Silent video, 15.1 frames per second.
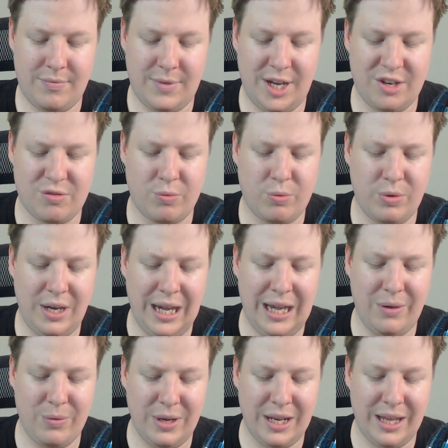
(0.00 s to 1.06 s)
It's really,
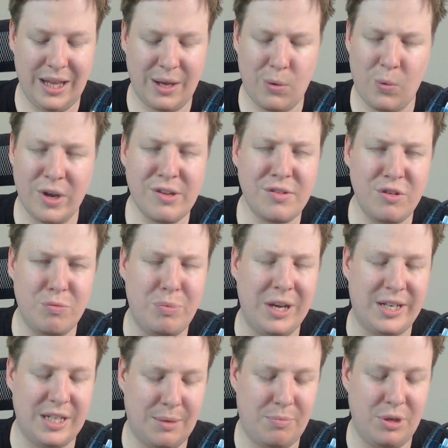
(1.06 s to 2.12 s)
really, like, once you've
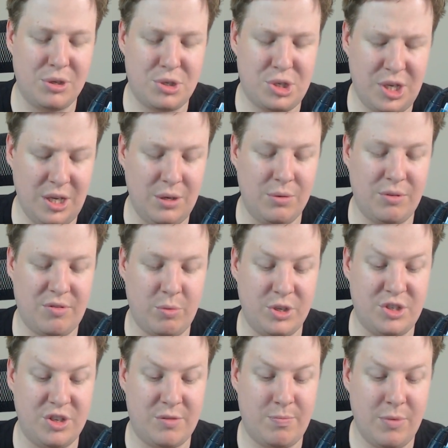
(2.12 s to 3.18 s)
picked up your shields,
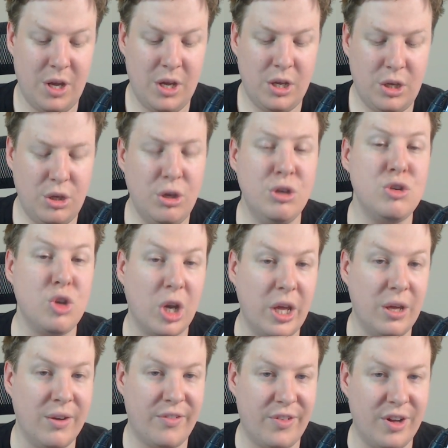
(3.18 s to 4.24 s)
which is usually
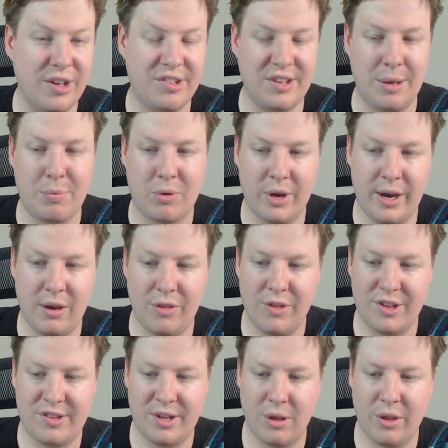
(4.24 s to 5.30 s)
your first upgrade on the
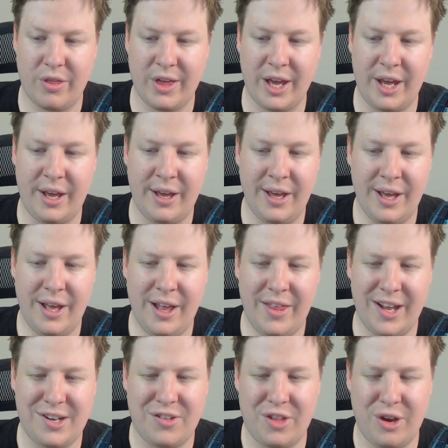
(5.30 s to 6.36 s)
Stealth A,
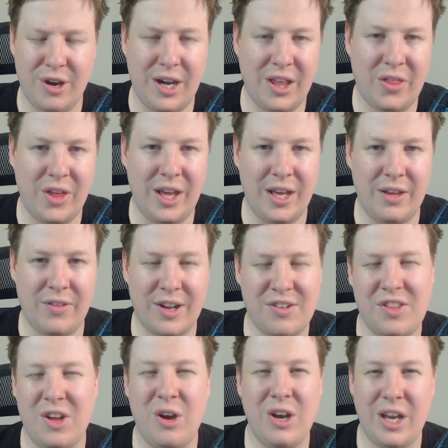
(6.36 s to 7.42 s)
That's the only thing. That's
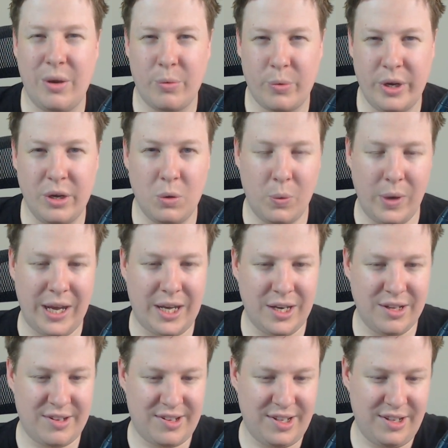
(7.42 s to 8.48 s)
the only real weakness.